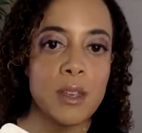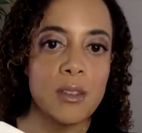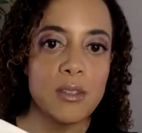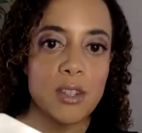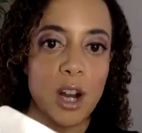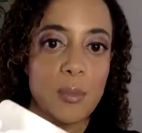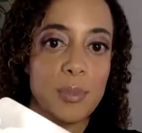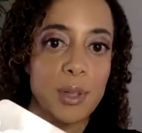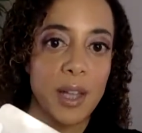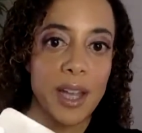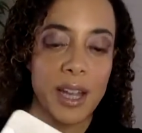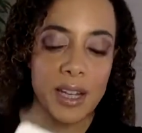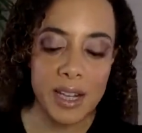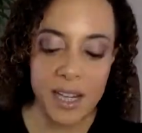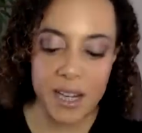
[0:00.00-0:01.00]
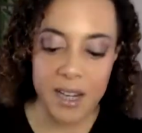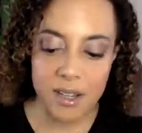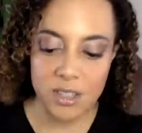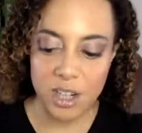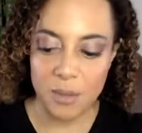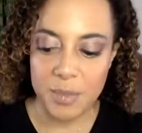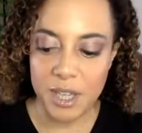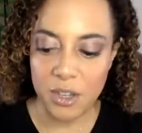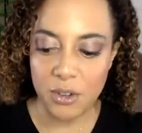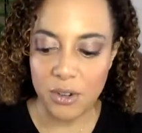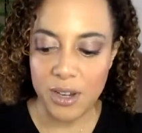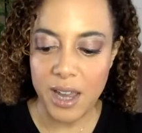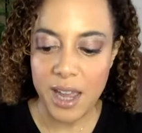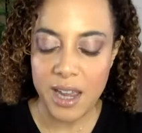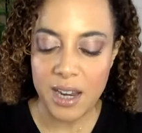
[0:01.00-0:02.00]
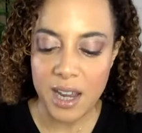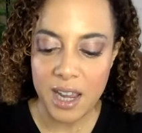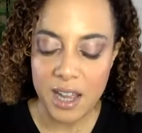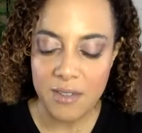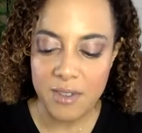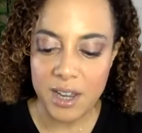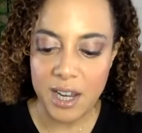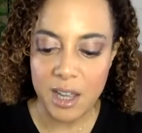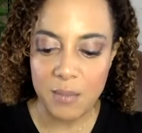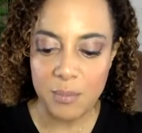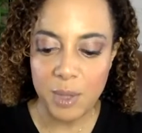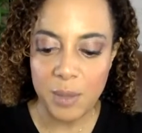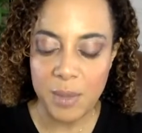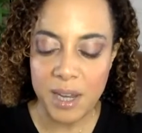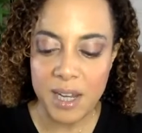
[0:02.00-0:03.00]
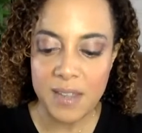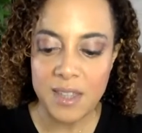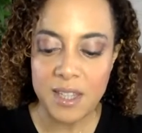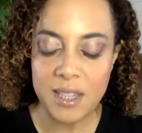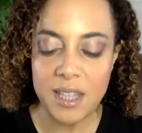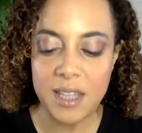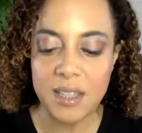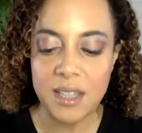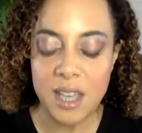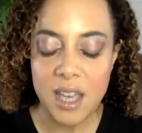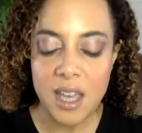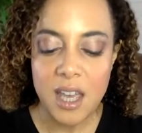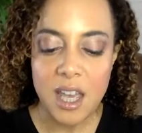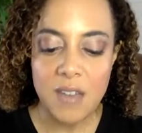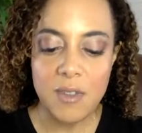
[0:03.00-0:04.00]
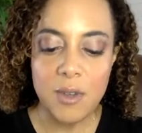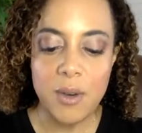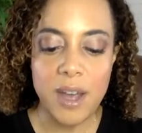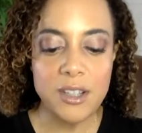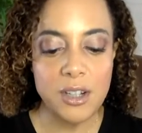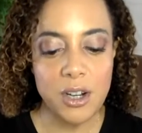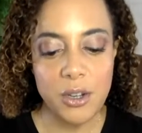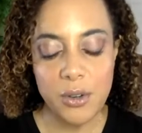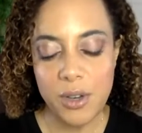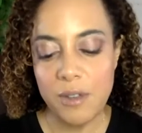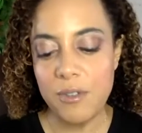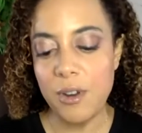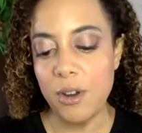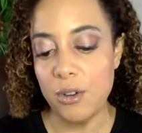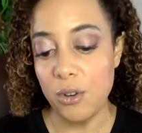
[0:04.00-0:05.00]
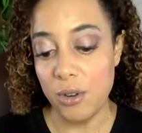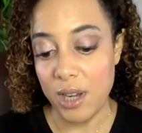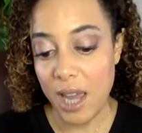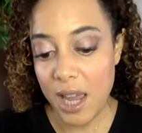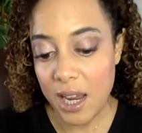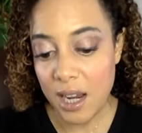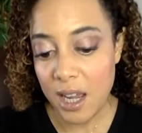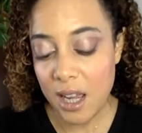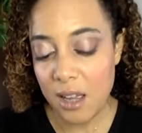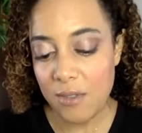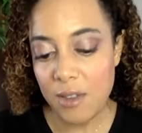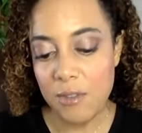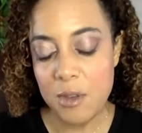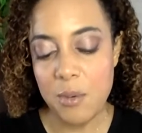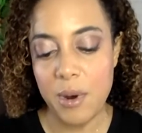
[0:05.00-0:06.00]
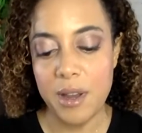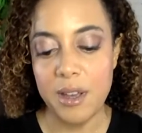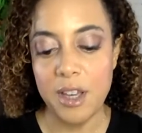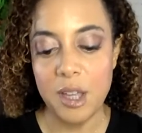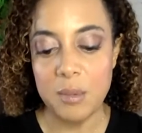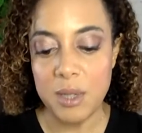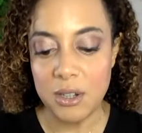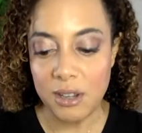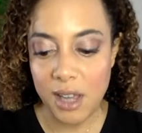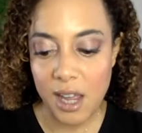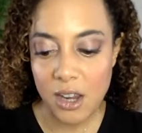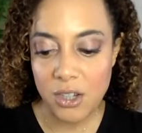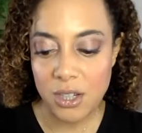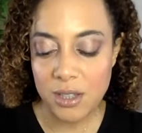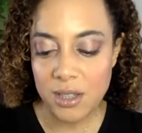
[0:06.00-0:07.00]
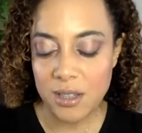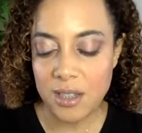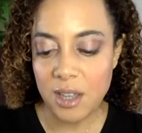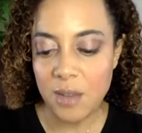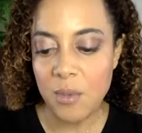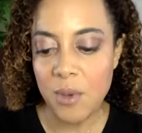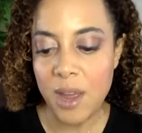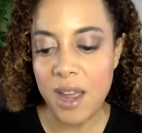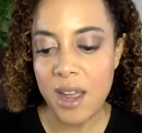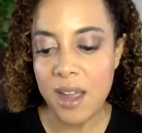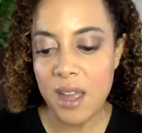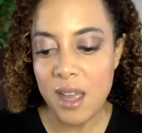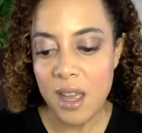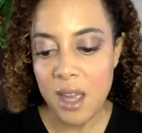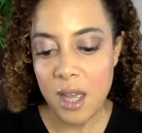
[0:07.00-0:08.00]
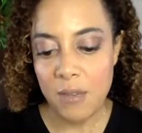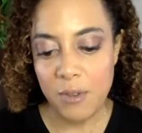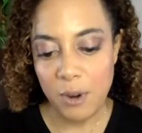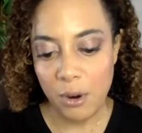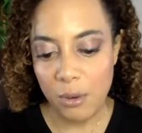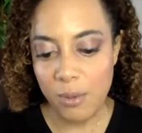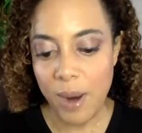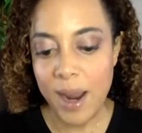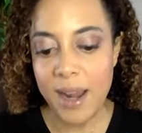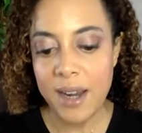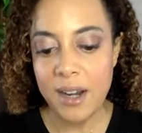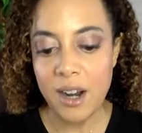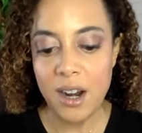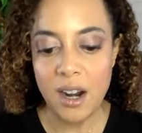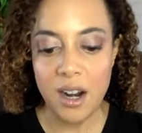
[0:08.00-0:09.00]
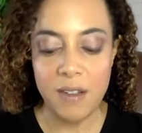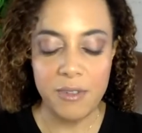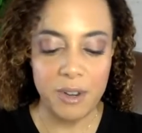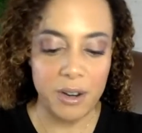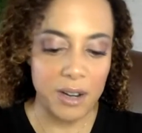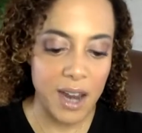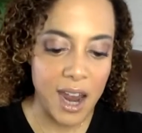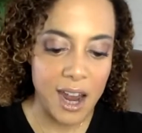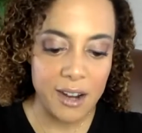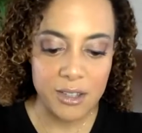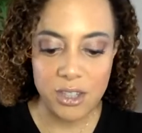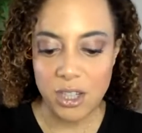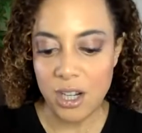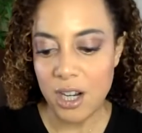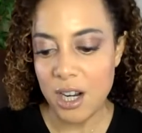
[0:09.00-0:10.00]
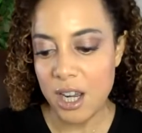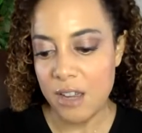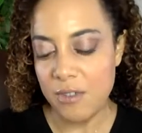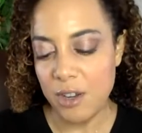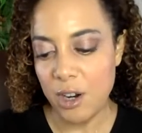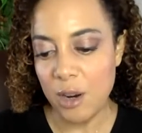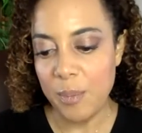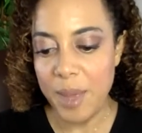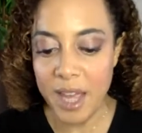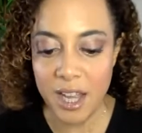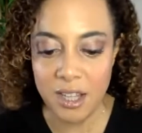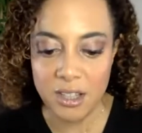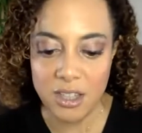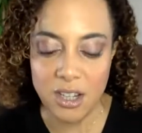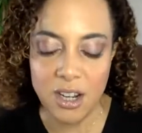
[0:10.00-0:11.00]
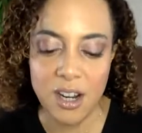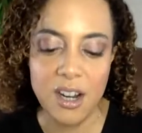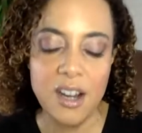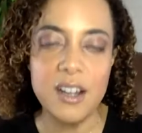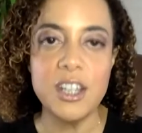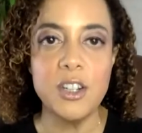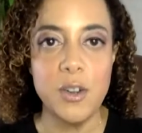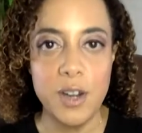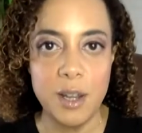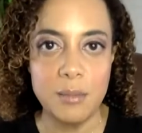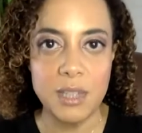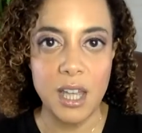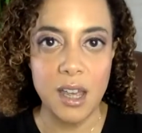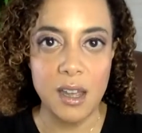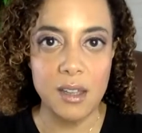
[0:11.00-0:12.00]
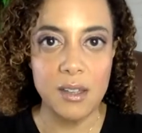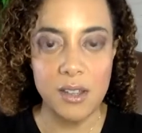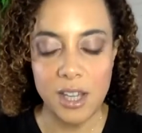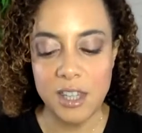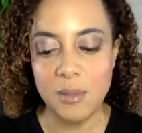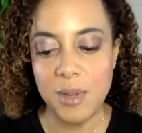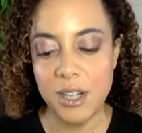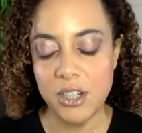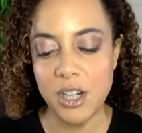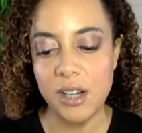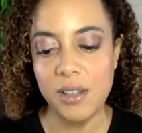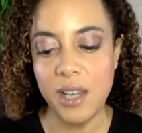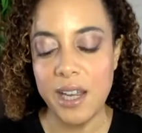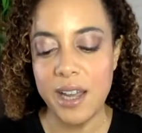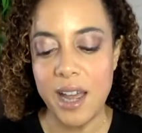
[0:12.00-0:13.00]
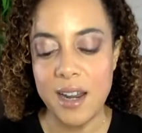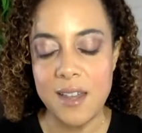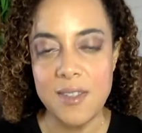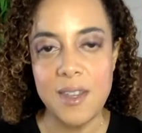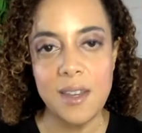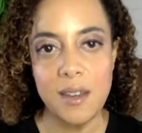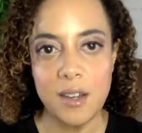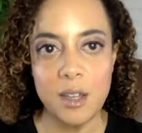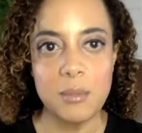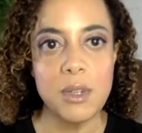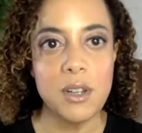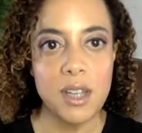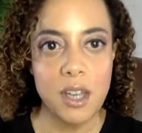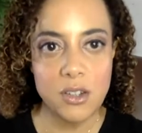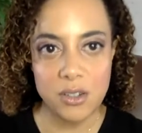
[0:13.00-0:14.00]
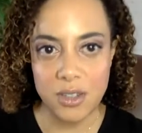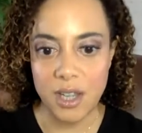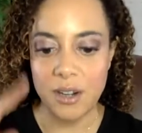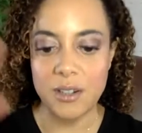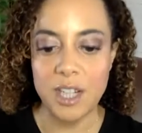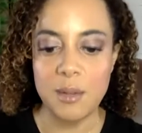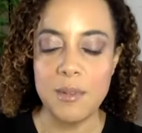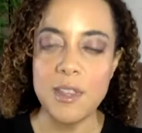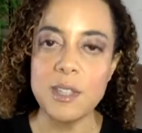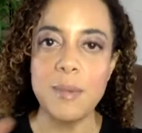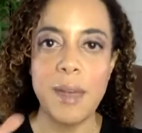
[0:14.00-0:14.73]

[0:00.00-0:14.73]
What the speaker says: Start planning, start being creative and implementing these things. If you're creative, if you work in communications in some way, if you're a writer, if you're an actor, if you're a painter, you know what I'm saying? You get the picture, like anything in communications, entertainment.